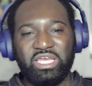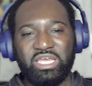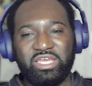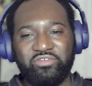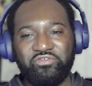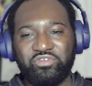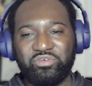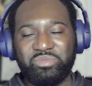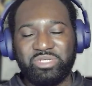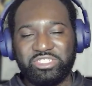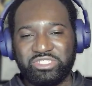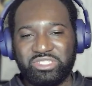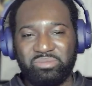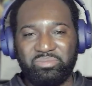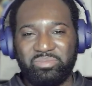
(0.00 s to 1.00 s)

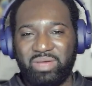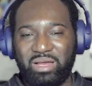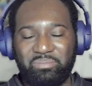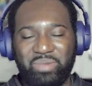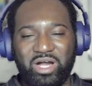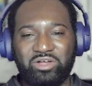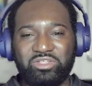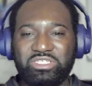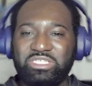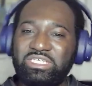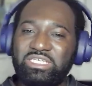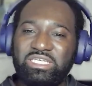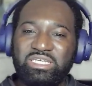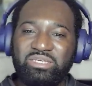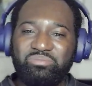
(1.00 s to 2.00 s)
information about
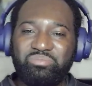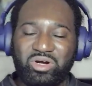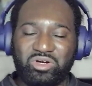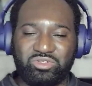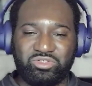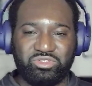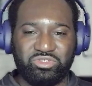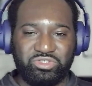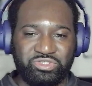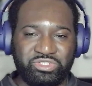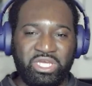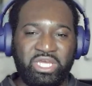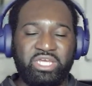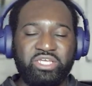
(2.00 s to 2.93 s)
key partners,